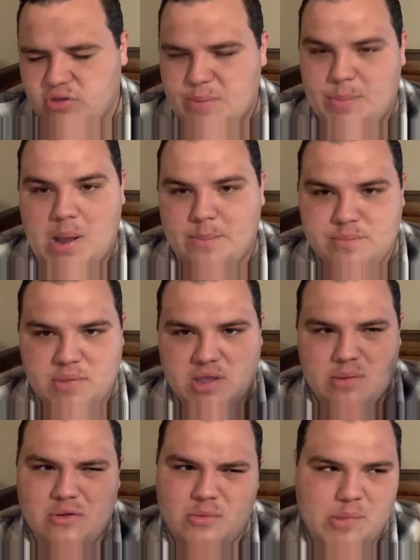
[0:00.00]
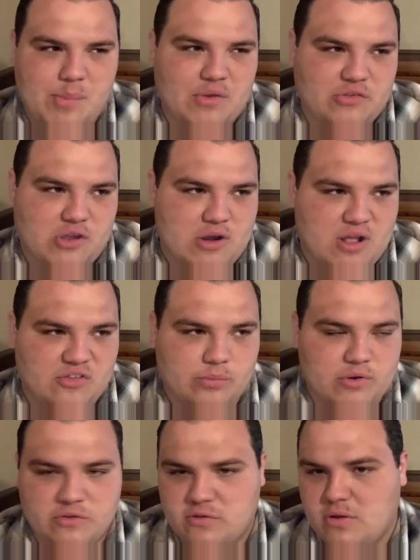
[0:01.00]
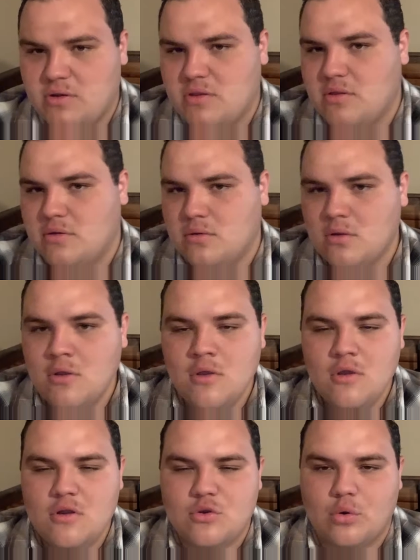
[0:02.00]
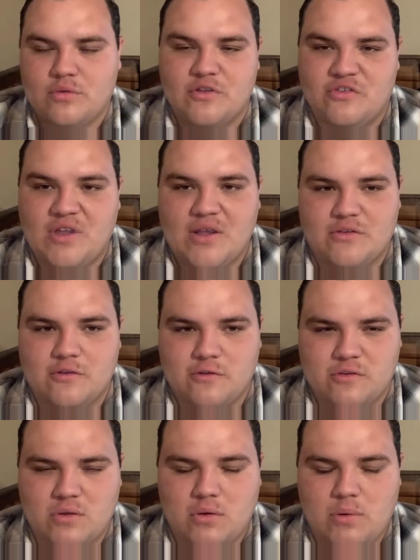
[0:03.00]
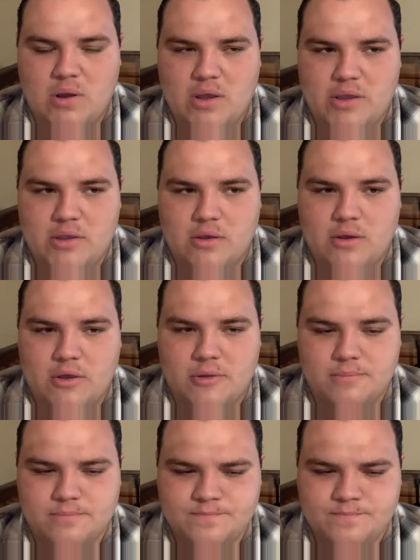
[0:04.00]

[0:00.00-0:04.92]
popped in my head, oh, maybe I'll stay in Hot Springs, not in Northeast Texas. So I